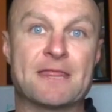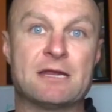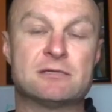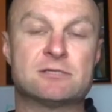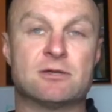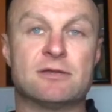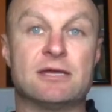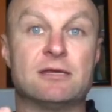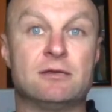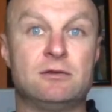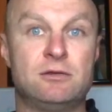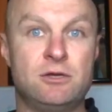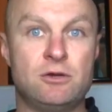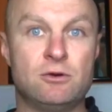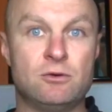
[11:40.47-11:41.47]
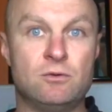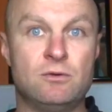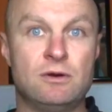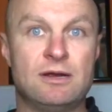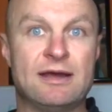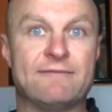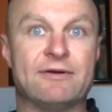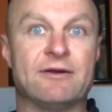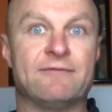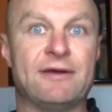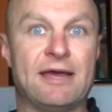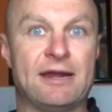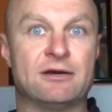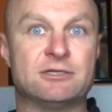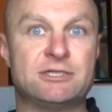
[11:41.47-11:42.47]
so that you have enough
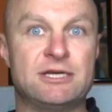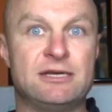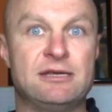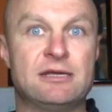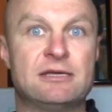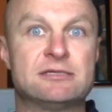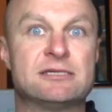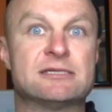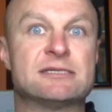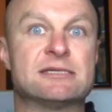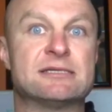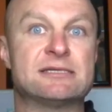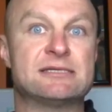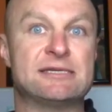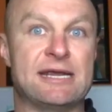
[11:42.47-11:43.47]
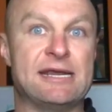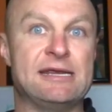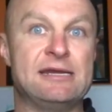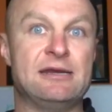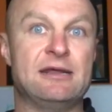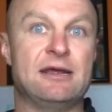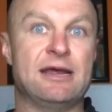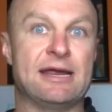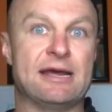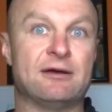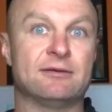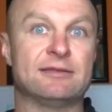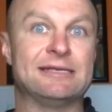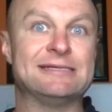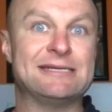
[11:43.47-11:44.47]
energy to sustain a
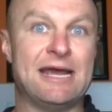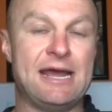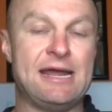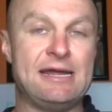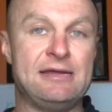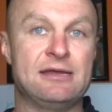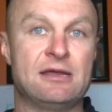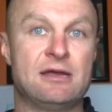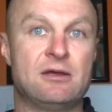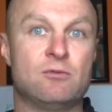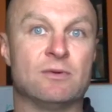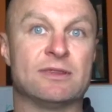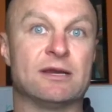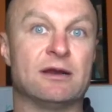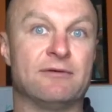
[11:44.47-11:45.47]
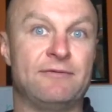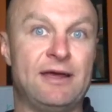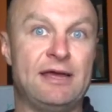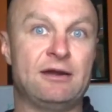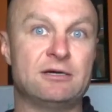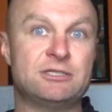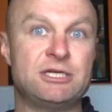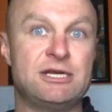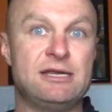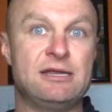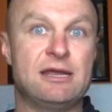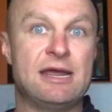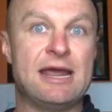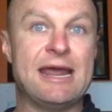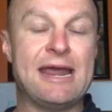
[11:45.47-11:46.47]
healthy day with enough
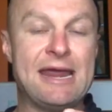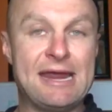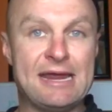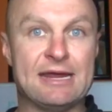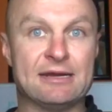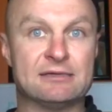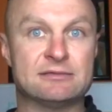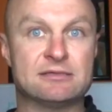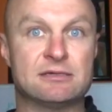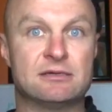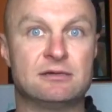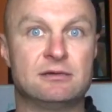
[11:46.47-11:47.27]
energy and